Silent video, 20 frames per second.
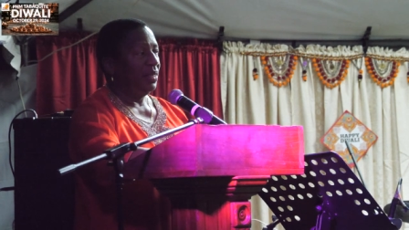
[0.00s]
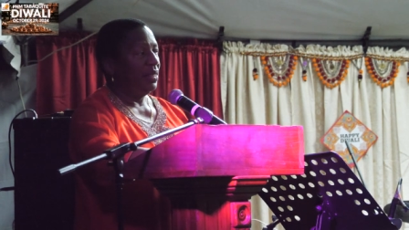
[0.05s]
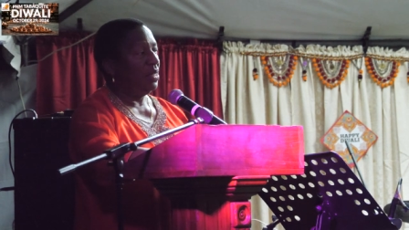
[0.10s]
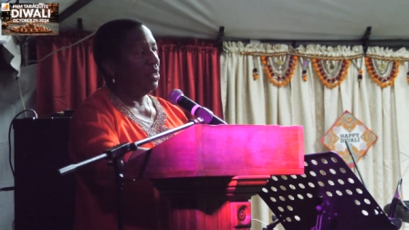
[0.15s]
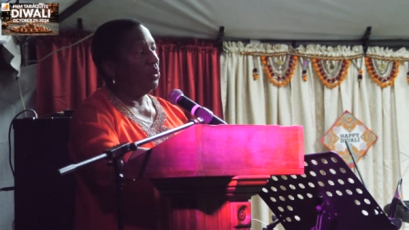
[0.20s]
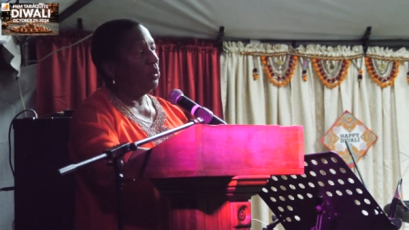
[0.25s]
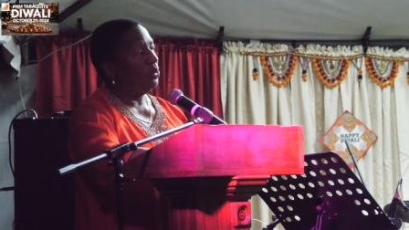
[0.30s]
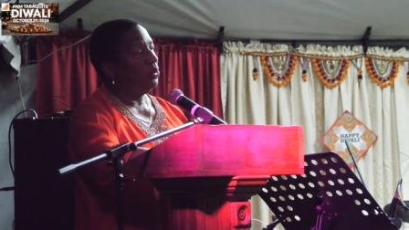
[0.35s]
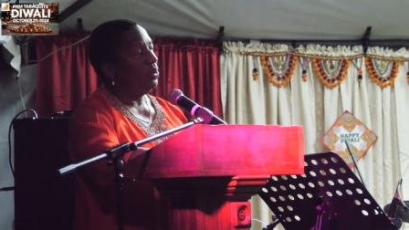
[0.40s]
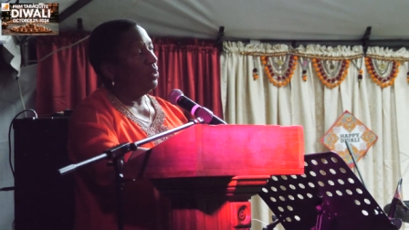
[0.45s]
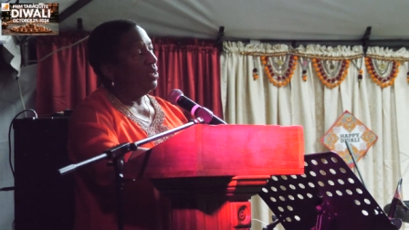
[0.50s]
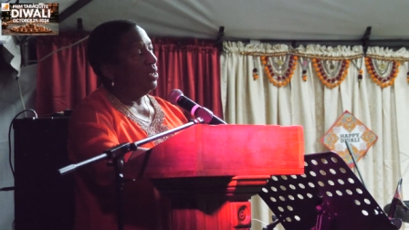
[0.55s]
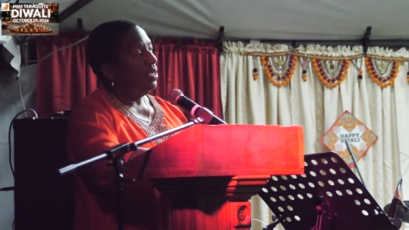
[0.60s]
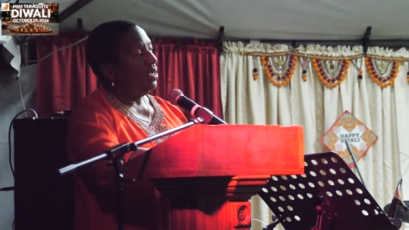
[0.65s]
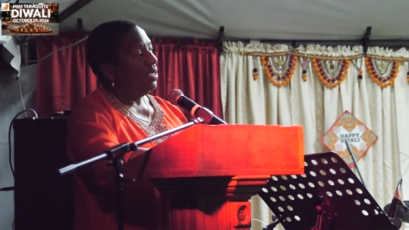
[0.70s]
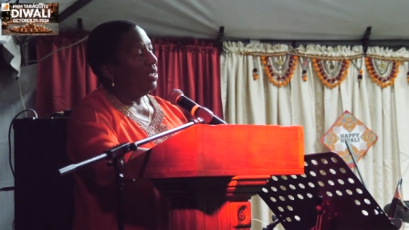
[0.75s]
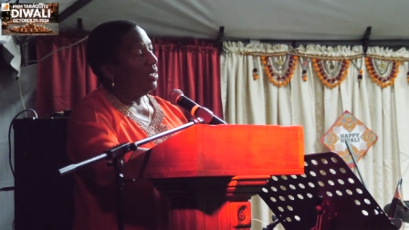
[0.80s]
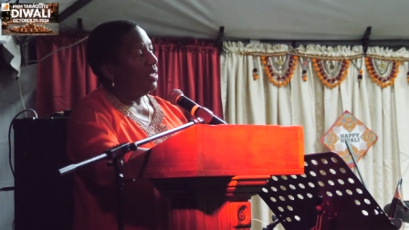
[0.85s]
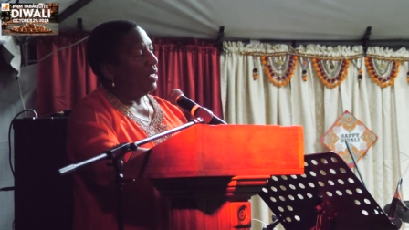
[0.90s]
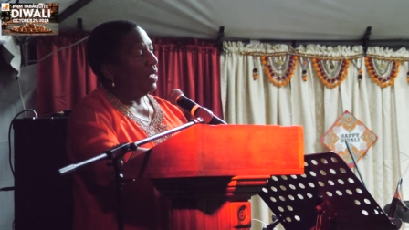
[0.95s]
Now,
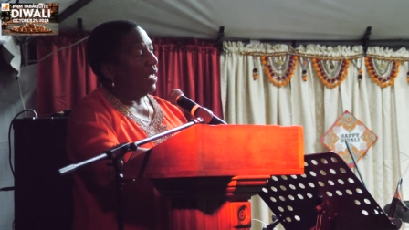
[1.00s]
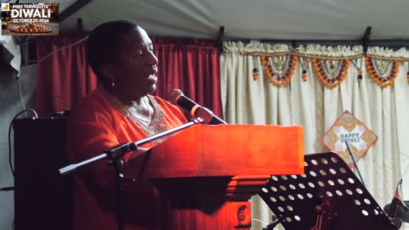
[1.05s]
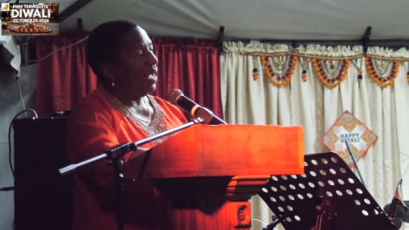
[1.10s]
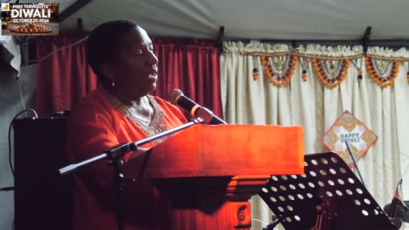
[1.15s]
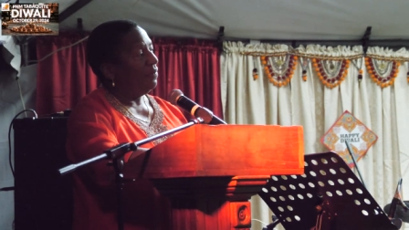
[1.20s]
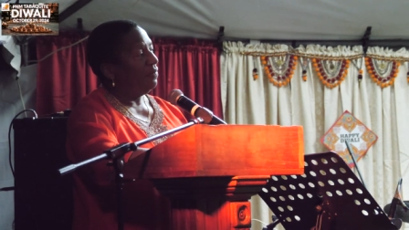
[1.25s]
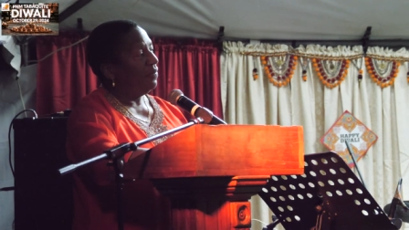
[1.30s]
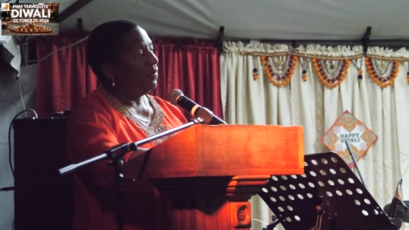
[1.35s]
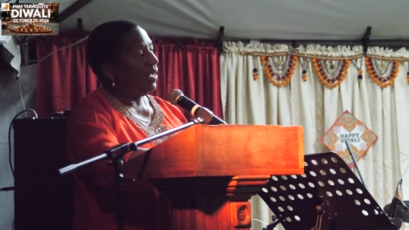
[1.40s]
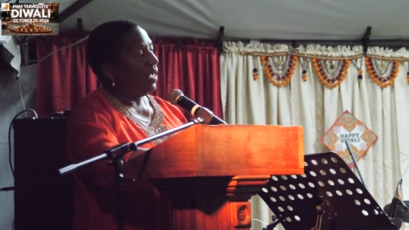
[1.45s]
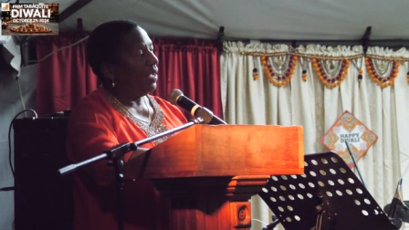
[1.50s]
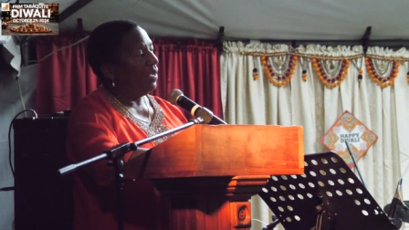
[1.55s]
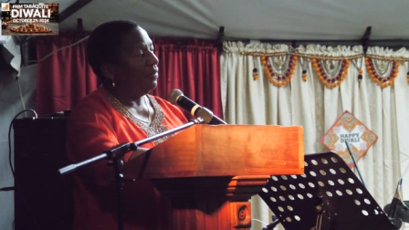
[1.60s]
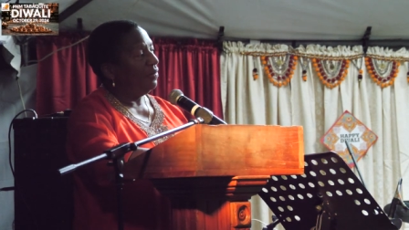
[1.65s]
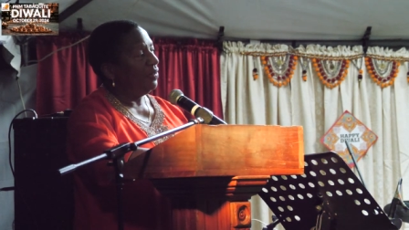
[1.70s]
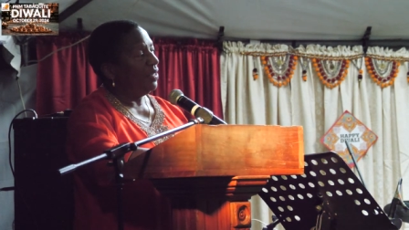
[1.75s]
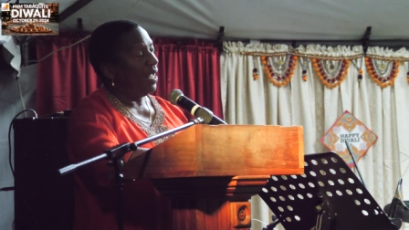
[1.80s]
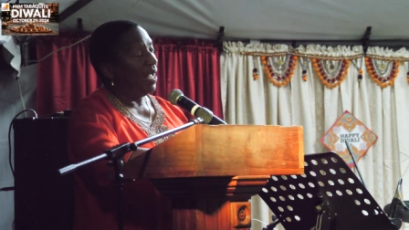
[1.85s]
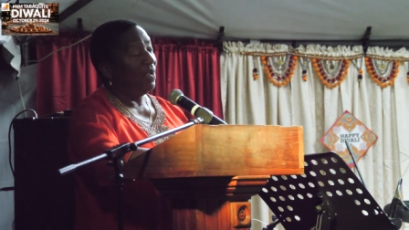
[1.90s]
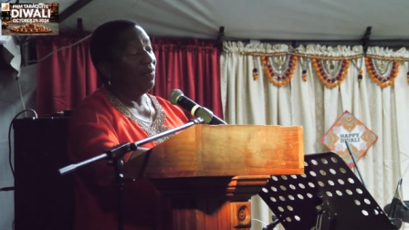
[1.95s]
I've,
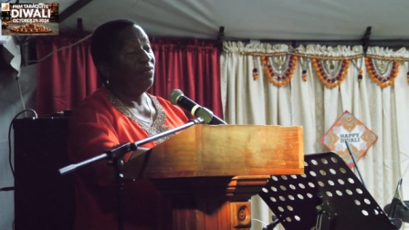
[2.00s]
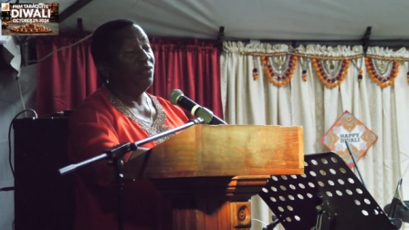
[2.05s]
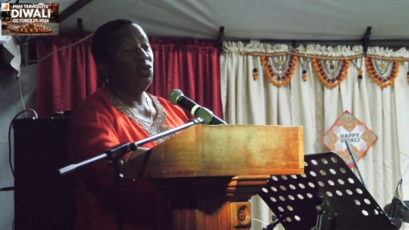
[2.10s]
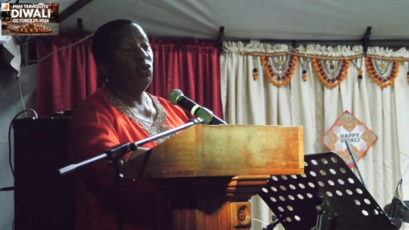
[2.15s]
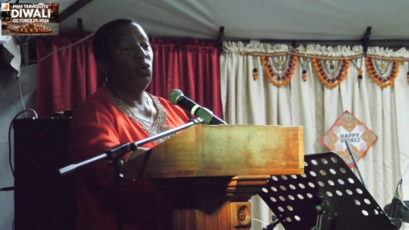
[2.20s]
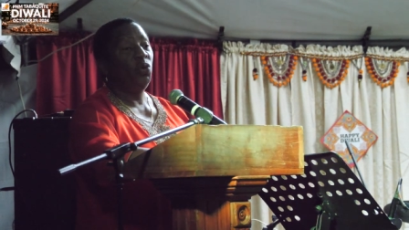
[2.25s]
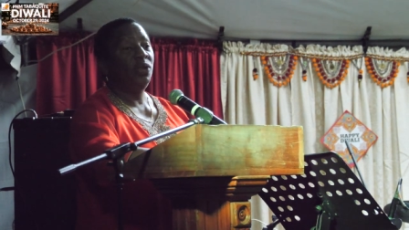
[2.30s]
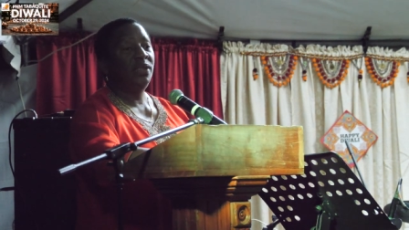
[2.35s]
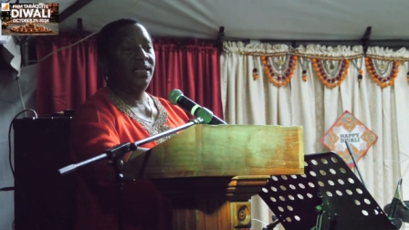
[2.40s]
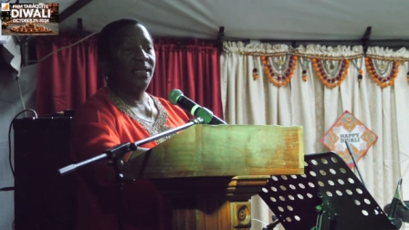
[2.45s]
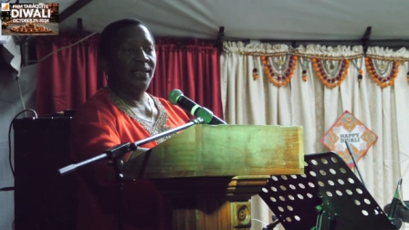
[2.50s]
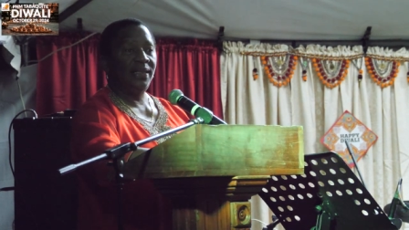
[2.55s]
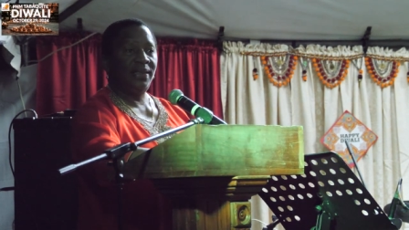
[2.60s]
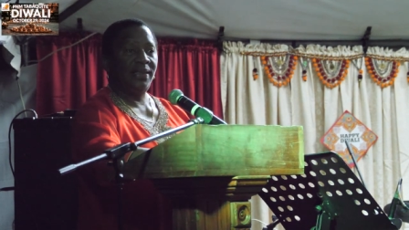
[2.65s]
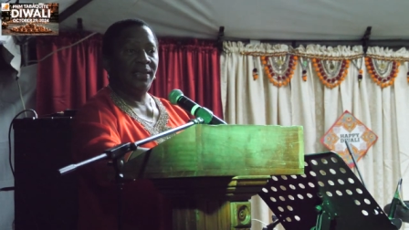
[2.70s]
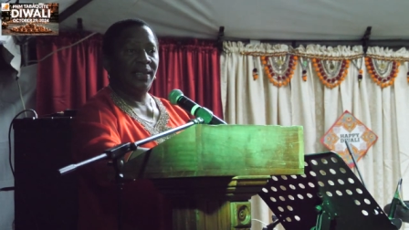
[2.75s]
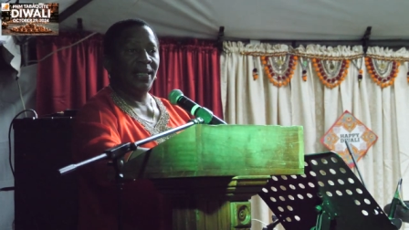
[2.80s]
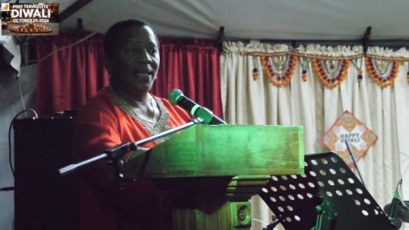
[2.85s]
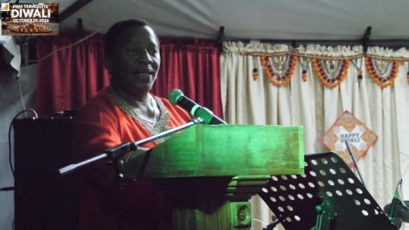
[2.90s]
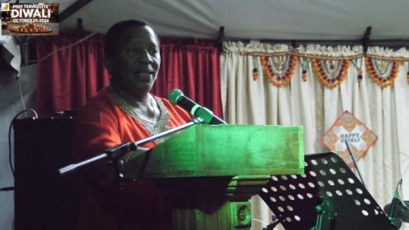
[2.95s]
I've
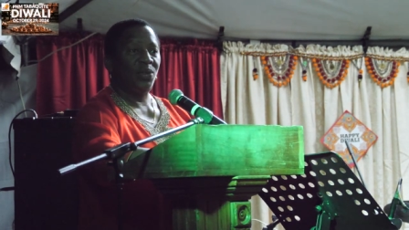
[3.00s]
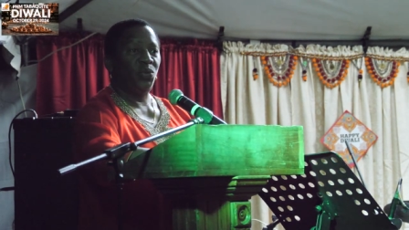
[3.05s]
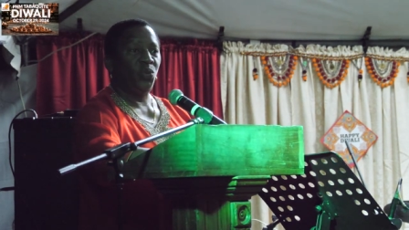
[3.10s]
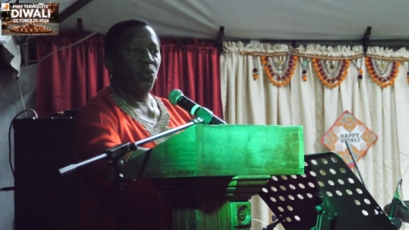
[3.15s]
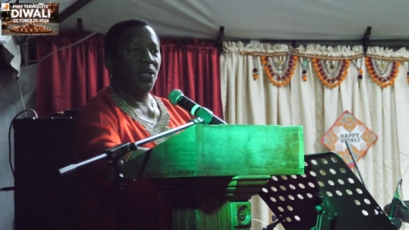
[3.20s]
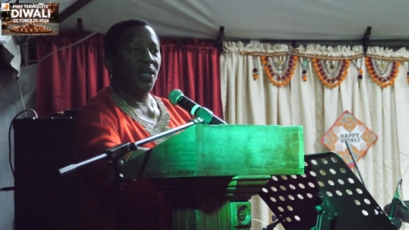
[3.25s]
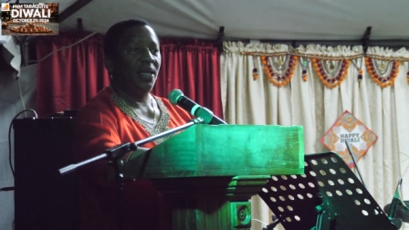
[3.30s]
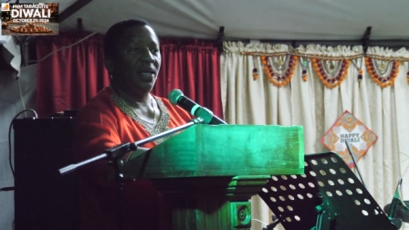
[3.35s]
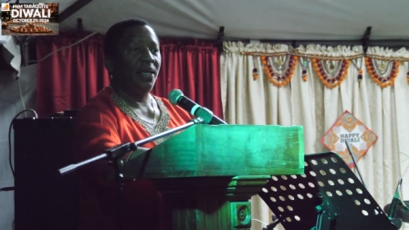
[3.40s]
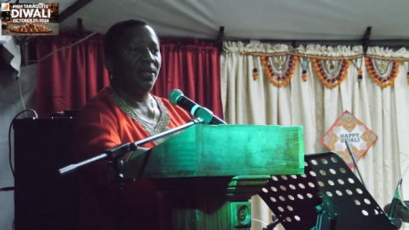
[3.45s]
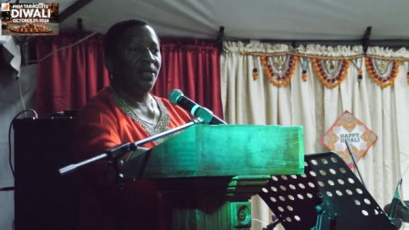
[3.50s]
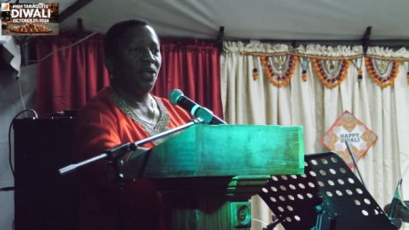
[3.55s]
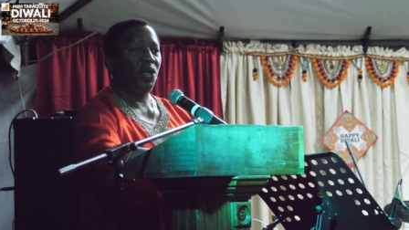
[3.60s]
noticed that we,